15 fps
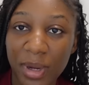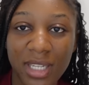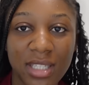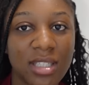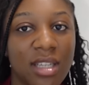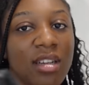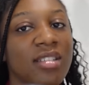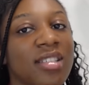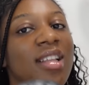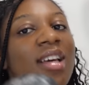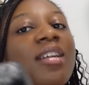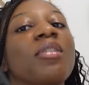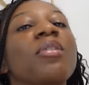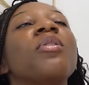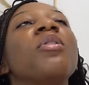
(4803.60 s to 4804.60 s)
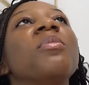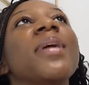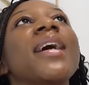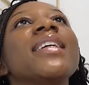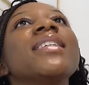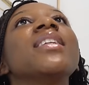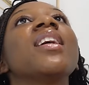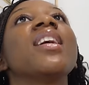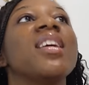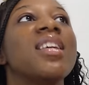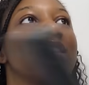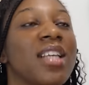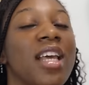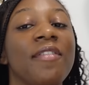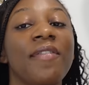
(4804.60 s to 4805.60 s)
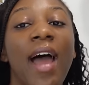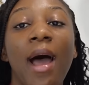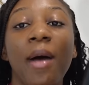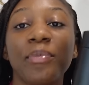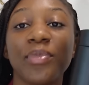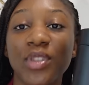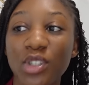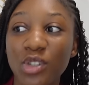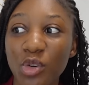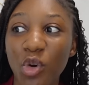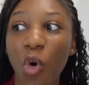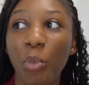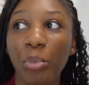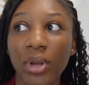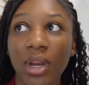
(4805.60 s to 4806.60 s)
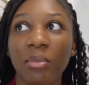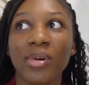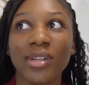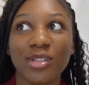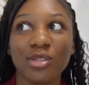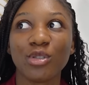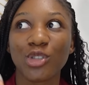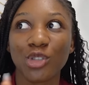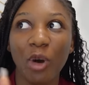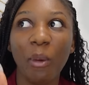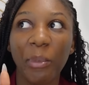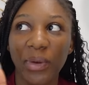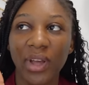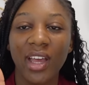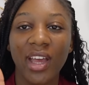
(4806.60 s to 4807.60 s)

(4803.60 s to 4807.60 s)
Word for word: package and I was like, oh my days, if I'm to open a bottle shop